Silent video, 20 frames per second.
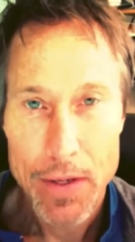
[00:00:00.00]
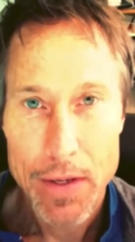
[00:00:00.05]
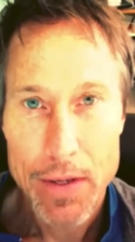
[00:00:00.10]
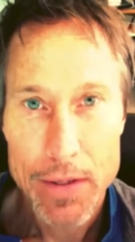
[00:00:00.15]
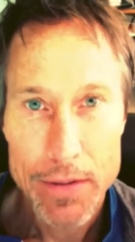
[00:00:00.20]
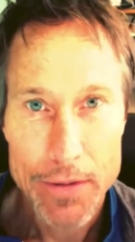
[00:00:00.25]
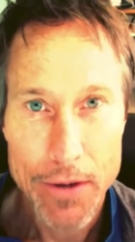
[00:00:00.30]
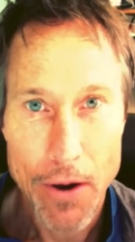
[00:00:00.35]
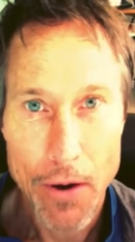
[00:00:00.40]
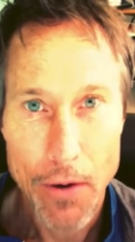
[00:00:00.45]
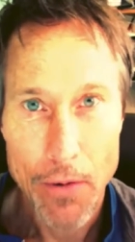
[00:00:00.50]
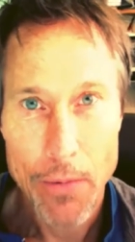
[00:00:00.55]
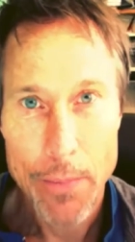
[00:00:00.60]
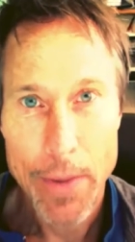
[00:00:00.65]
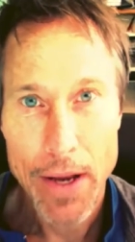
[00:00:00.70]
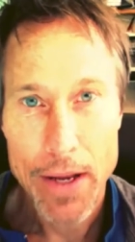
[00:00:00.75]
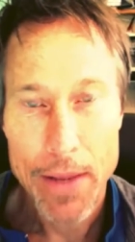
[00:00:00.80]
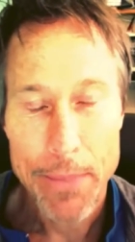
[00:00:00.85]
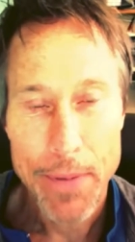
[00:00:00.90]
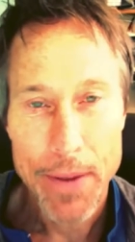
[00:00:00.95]
So
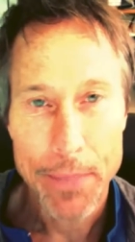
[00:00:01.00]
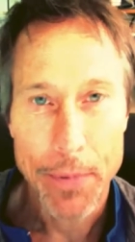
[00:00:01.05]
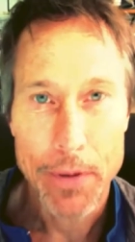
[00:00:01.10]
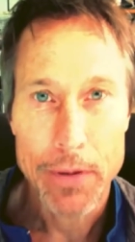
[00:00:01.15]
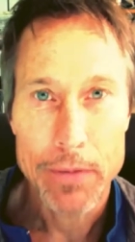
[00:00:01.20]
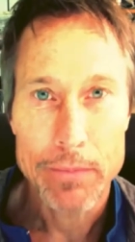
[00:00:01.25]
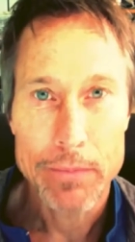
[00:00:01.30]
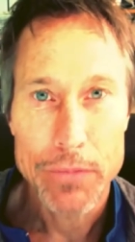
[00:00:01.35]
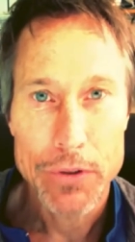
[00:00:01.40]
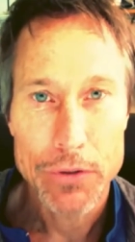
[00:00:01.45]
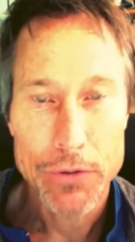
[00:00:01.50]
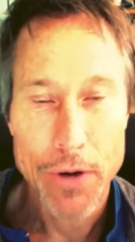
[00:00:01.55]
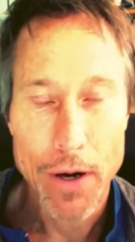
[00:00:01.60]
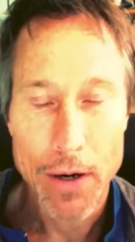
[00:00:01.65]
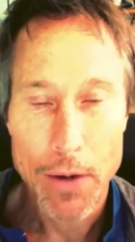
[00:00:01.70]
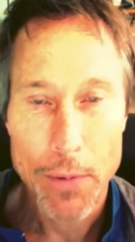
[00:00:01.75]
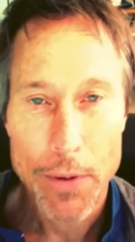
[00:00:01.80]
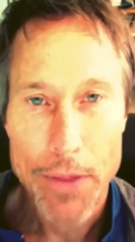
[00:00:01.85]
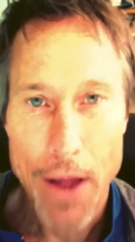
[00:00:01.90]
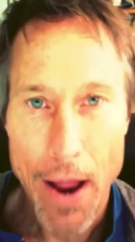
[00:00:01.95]
many people
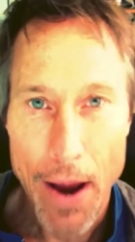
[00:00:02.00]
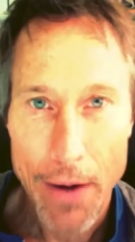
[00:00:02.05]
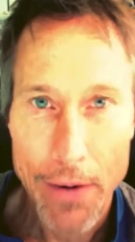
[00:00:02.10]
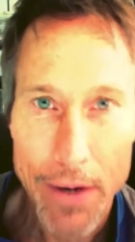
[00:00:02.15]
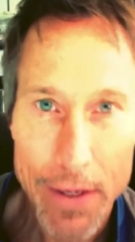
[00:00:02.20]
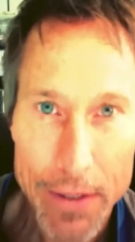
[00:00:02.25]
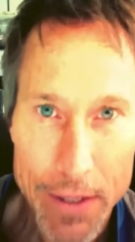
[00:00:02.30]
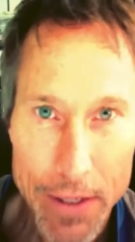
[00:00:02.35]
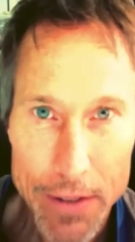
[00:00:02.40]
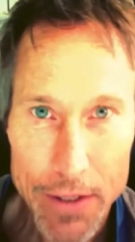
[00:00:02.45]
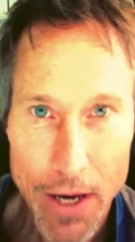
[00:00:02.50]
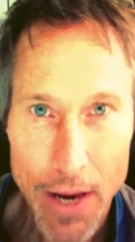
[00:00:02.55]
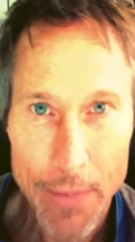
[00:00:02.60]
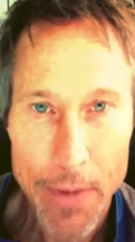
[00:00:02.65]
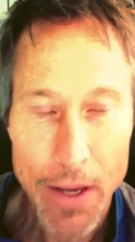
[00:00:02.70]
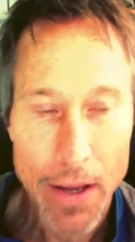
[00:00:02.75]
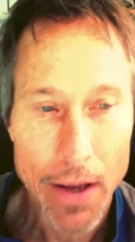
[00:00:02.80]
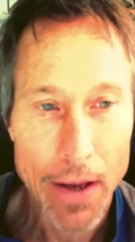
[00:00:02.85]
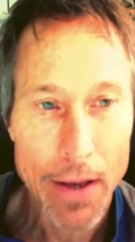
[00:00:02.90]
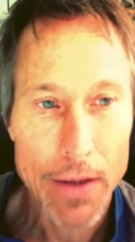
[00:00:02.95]
struggle with hiring a DJ
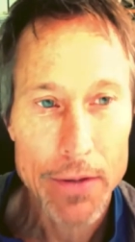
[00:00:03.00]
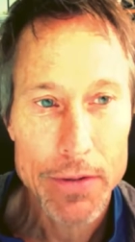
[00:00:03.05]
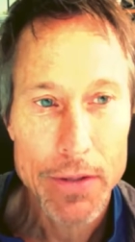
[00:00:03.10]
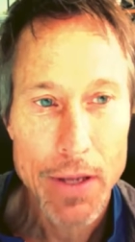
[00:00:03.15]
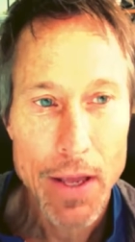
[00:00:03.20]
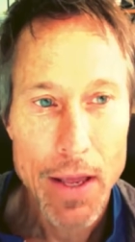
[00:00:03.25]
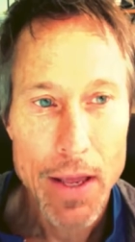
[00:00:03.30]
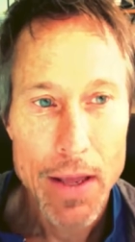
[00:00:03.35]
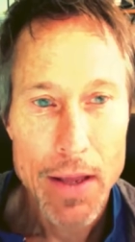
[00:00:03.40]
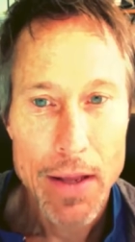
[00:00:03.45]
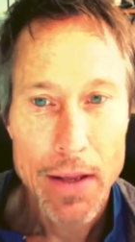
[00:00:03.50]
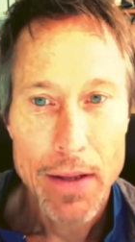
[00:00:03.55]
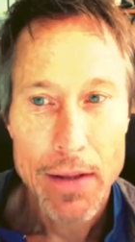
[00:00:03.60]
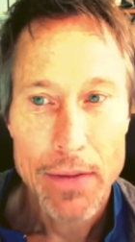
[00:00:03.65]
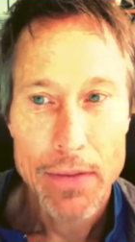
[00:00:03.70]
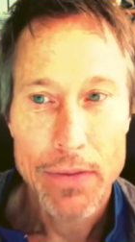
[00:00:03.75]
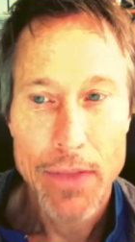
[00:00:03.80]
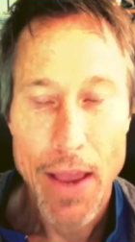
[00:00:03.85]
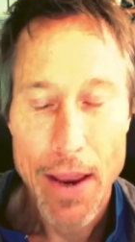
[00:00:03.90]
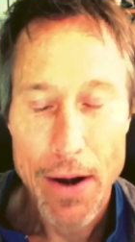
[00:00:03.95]
because
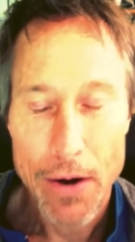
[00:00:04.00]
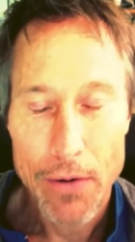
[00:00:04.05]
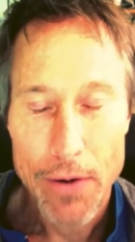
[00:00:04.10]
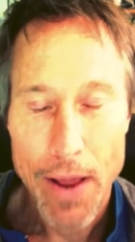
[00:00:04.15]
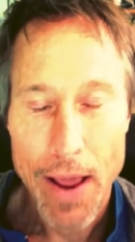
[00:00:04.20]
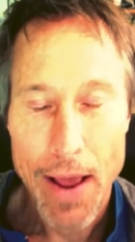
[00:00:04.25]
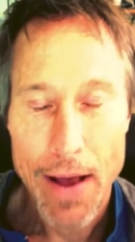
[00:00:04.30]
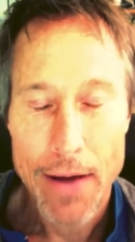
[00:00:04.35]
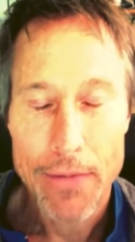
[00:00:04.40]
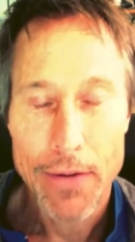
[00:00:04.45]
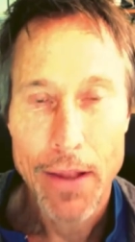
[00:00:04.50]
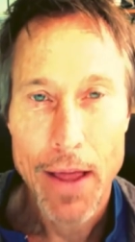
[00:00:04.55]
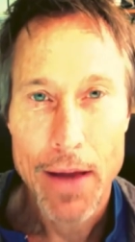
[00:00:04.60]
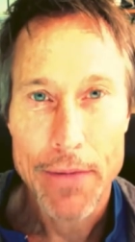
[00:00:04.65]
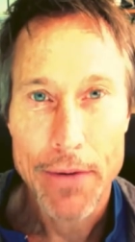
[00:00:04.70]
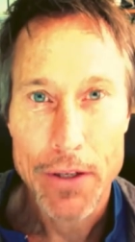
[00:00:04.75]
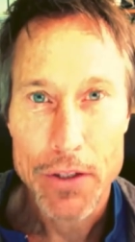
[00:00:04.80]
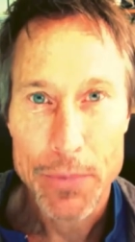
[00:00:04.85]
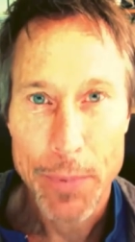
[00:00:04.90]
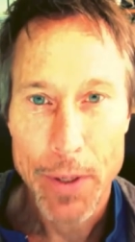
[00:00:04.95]
they don't have a lot
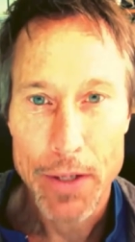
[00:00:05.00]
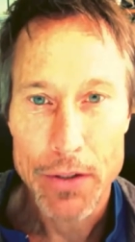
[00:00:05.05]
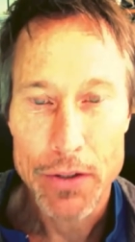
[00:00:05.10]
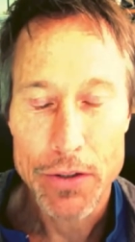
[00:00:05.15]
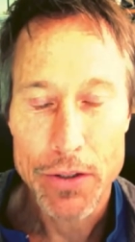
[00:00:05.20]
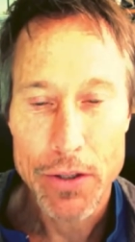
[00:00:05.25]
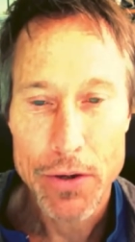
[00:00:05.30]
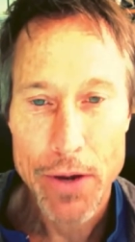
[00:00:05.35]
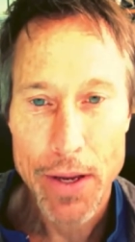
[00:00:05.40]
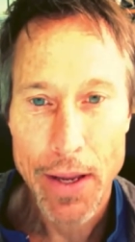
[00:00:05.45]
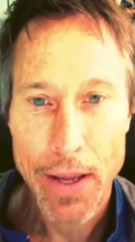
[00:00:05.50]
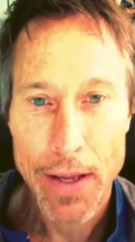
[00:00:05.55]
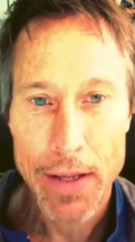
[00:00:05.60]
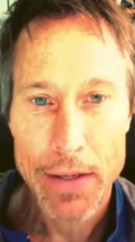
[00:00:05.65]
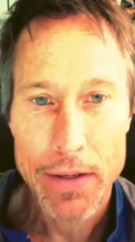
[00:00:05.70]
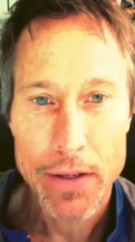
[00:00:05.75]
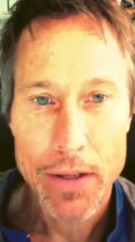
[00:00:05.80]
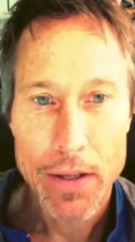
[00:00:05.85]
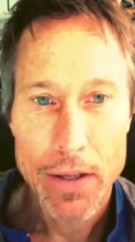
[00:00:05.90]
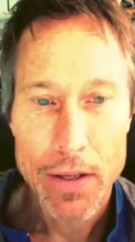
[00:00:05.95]
of experience doing
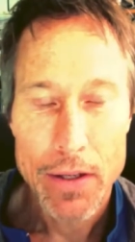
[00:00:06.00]
it.